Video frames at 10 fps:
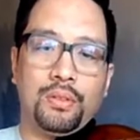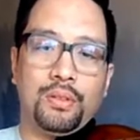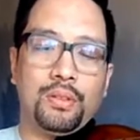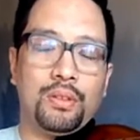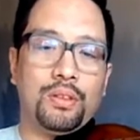
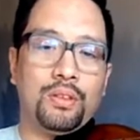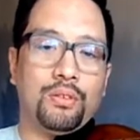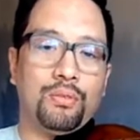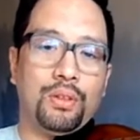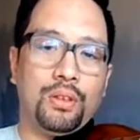This is a
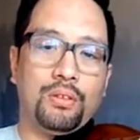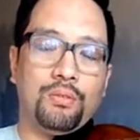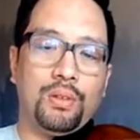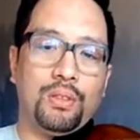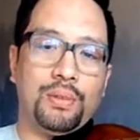really good
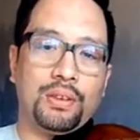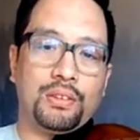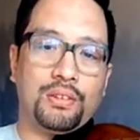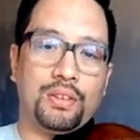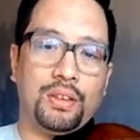rhythm
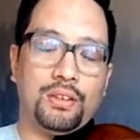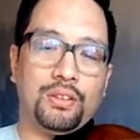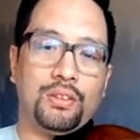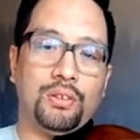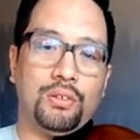exercise
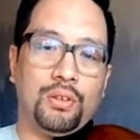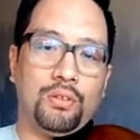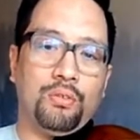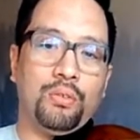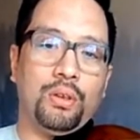too, to
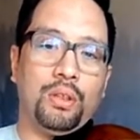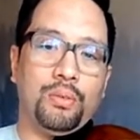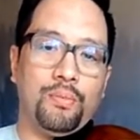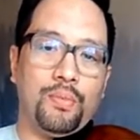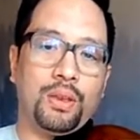really
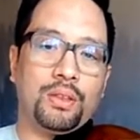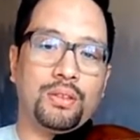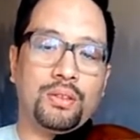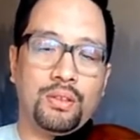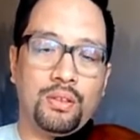make
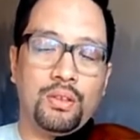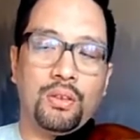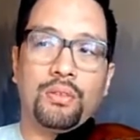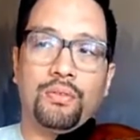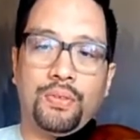us
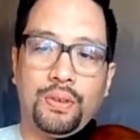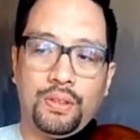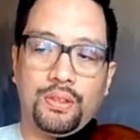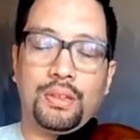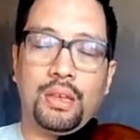feel
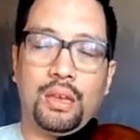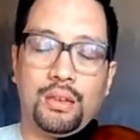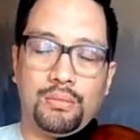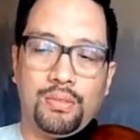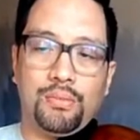the
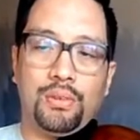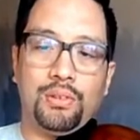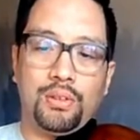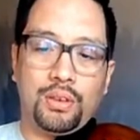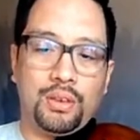time of the
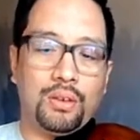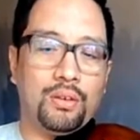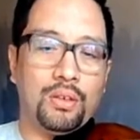music.